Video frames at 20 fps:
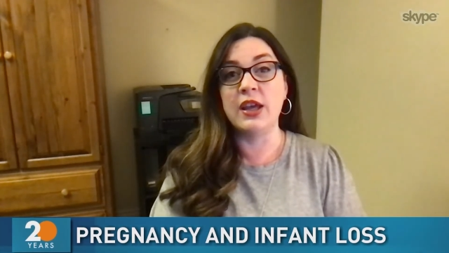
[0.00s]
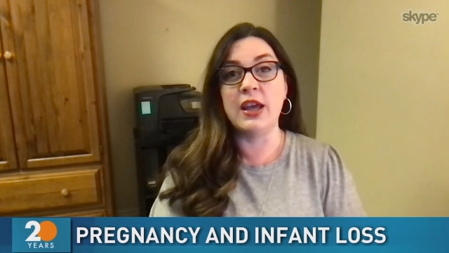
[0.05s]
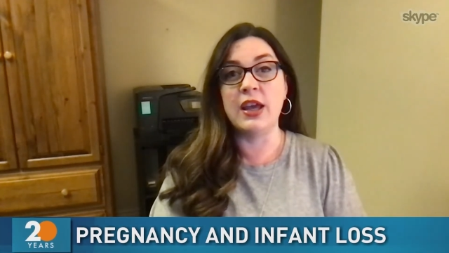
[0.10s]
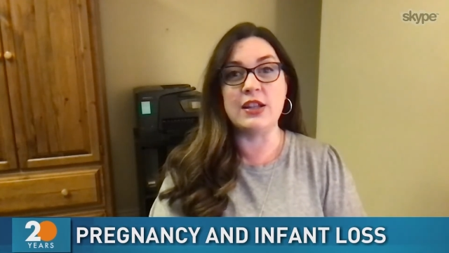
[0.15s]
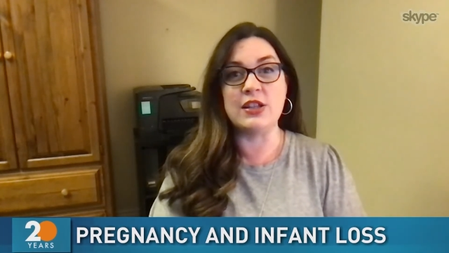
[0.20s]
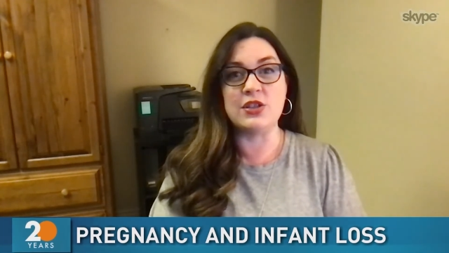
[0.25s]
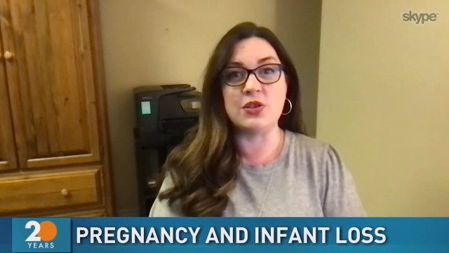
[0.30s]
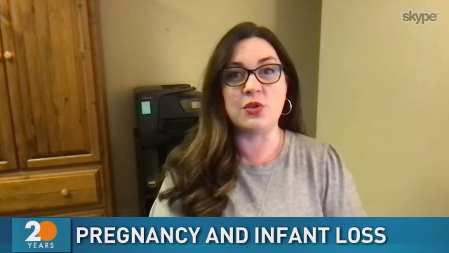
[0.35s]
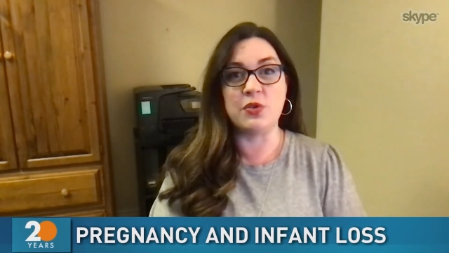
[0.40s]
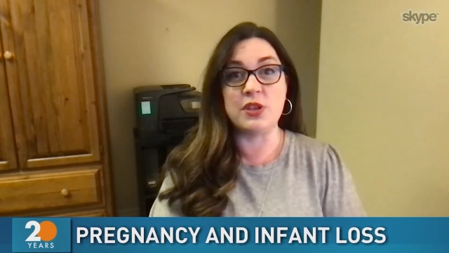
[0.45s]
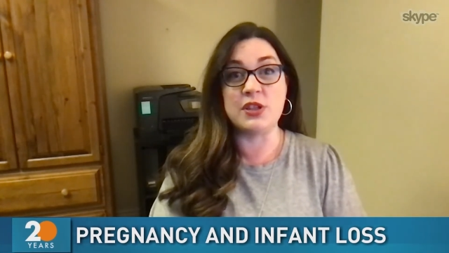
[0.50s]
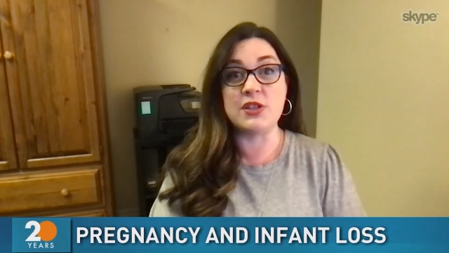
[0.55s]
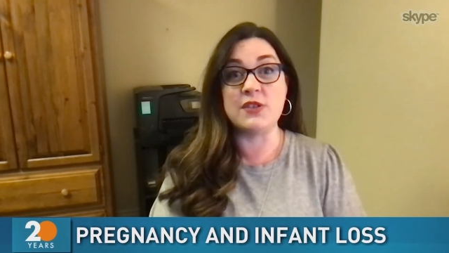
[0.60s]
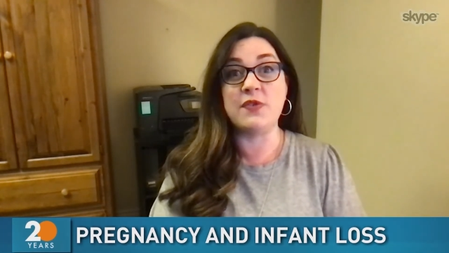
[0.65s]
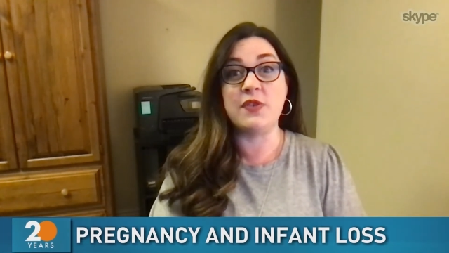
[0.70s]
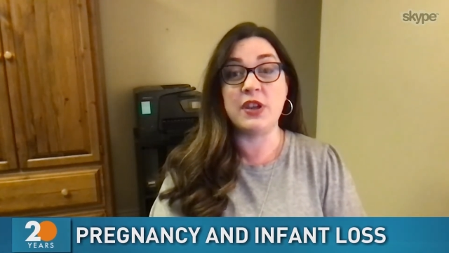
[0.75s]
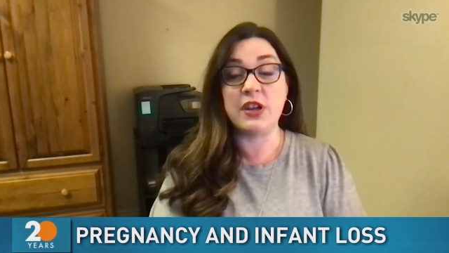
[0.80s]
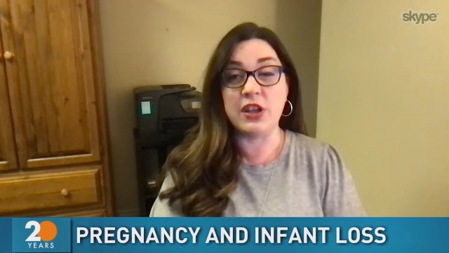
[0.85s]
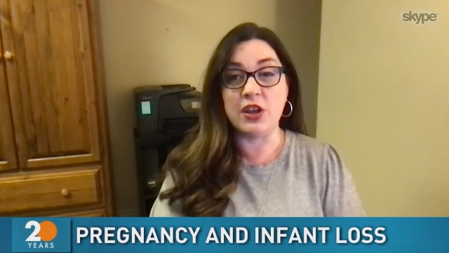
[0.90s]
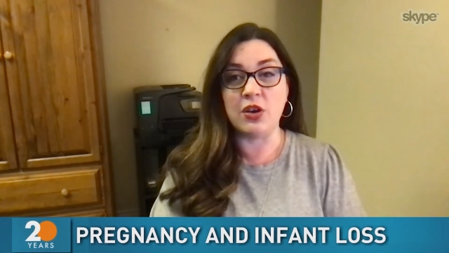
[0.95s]
And so this
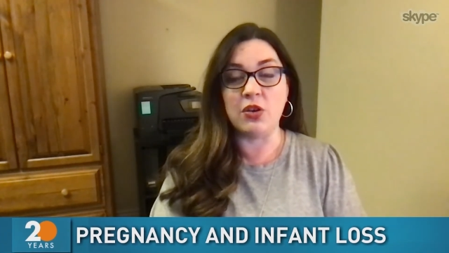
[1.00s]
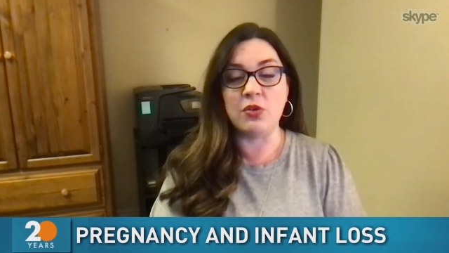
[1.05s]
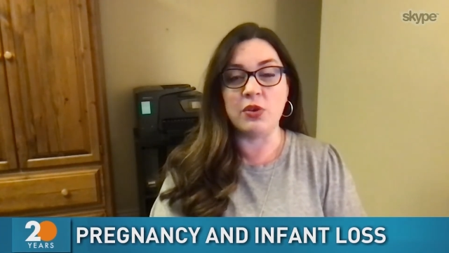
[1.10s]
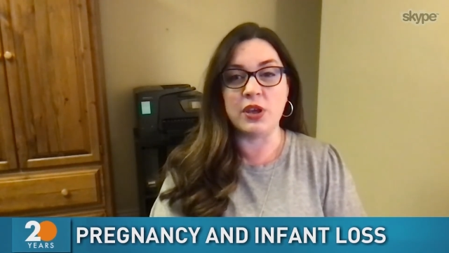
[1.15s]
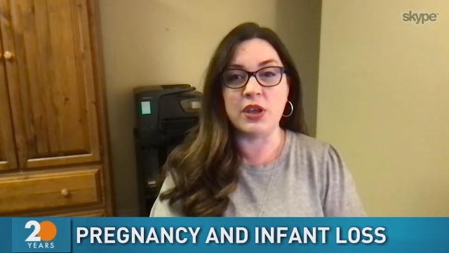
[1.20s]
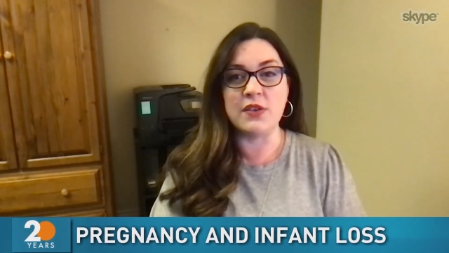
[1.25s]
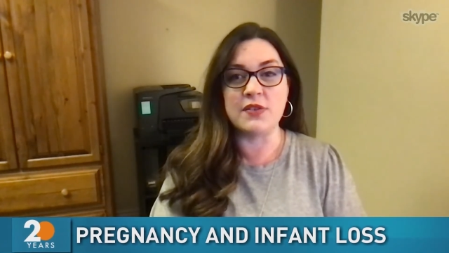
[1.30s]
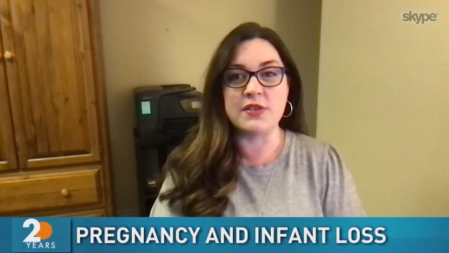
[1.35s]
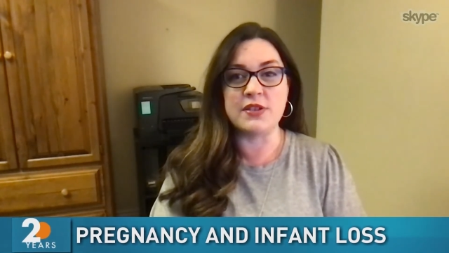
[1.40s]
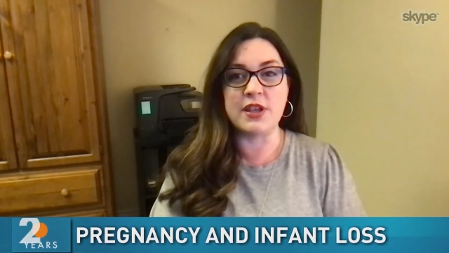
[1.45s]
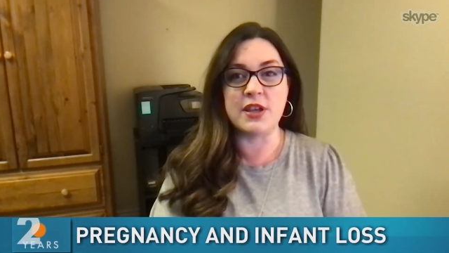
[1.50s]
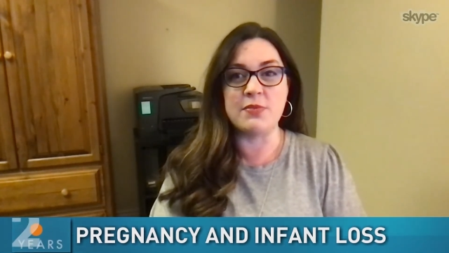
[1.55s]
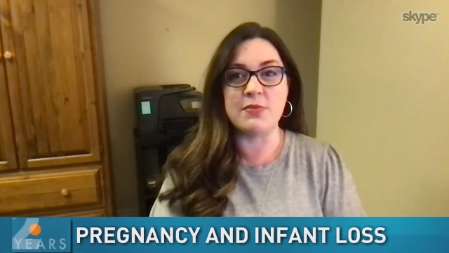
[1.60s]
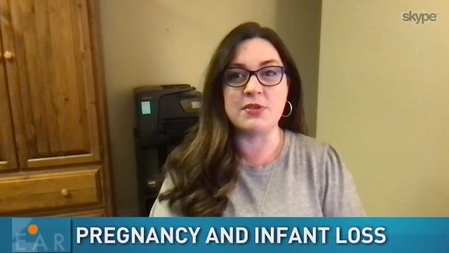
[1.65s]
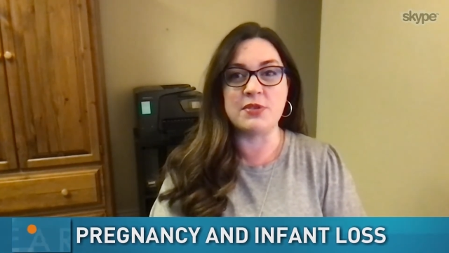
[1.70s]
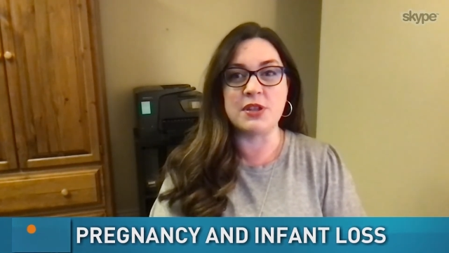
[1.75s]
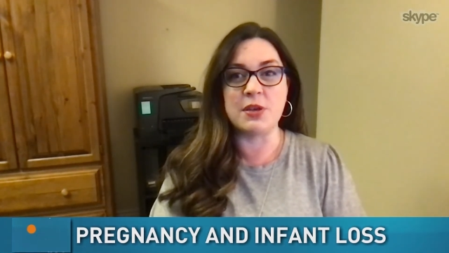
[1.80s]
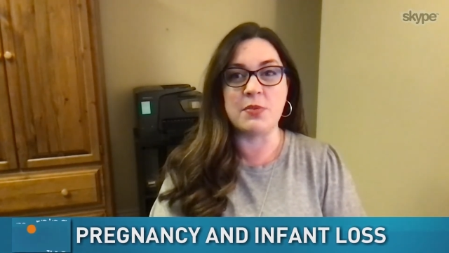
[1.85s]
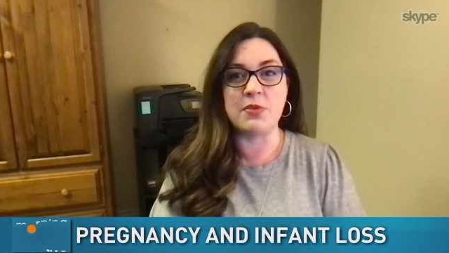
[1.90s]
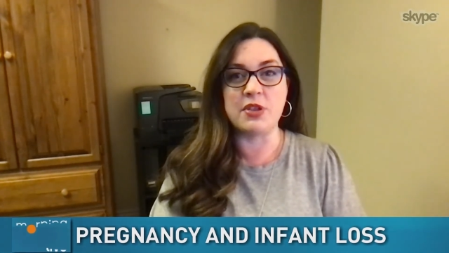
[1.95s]
video gives them
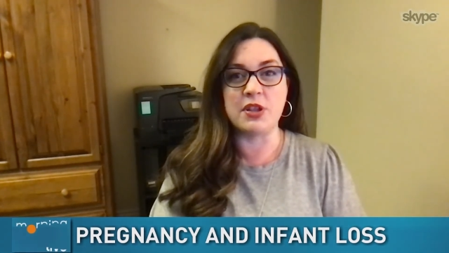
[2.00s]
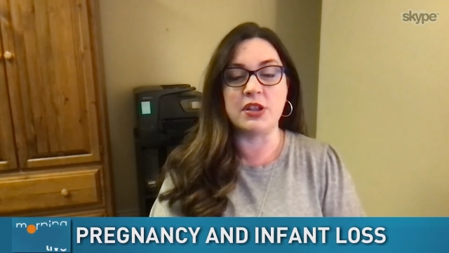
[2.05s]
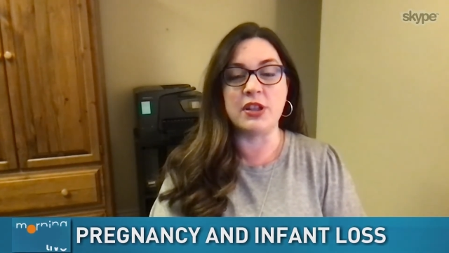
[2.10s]
some of the